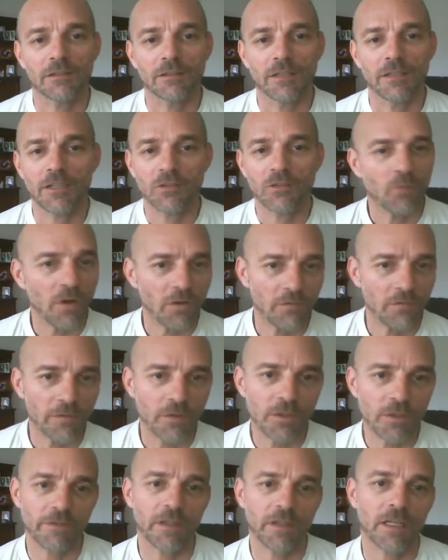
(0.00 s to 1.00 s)
It's well
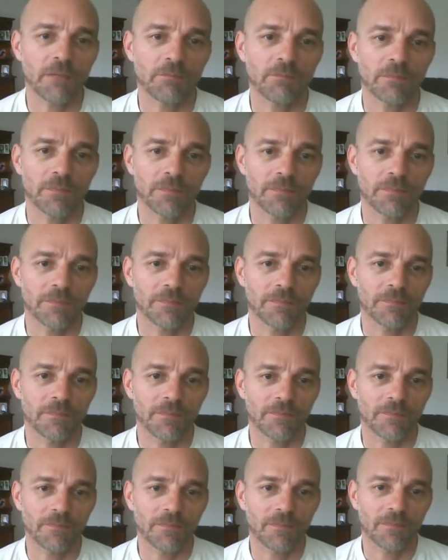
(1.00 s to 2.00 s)
versed for them.
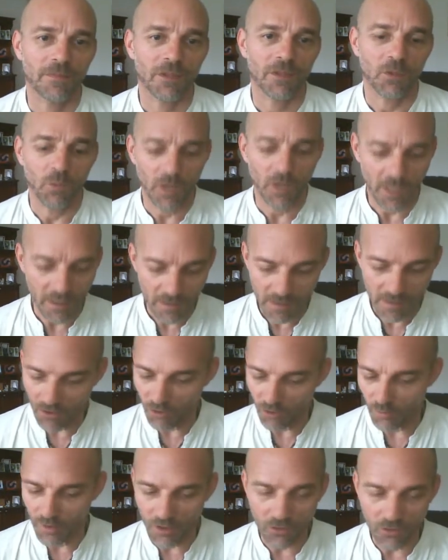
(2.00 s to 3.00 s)
When they see an
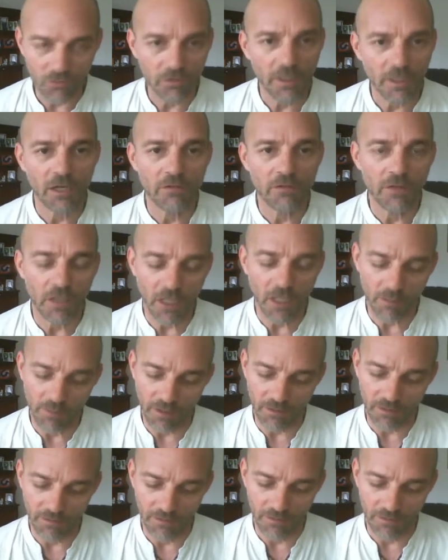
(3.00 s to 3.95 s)
obstacle, they overcome it.